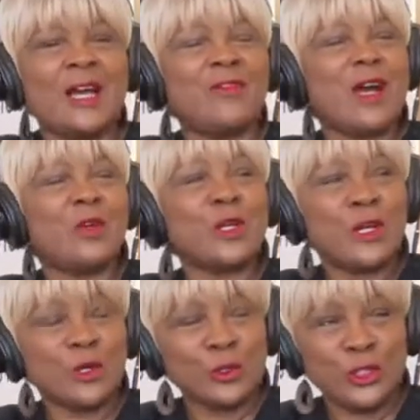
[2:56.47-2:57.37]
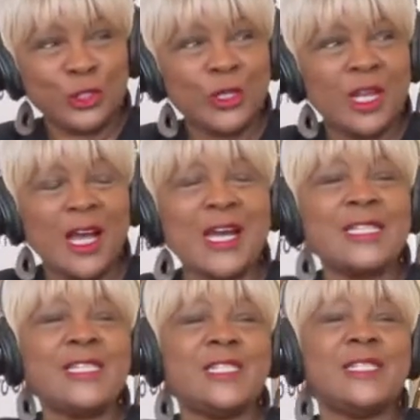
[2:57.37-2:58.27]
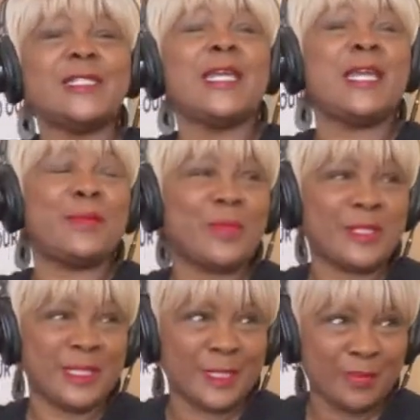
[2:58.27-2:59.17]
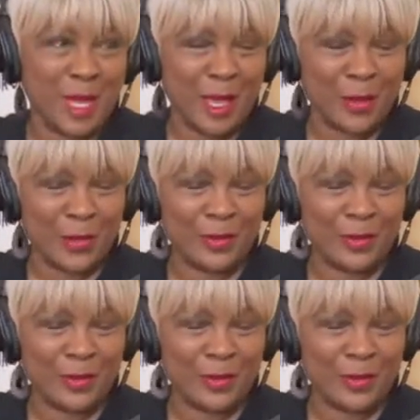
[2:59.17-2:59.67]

of our culture conscious campuses model,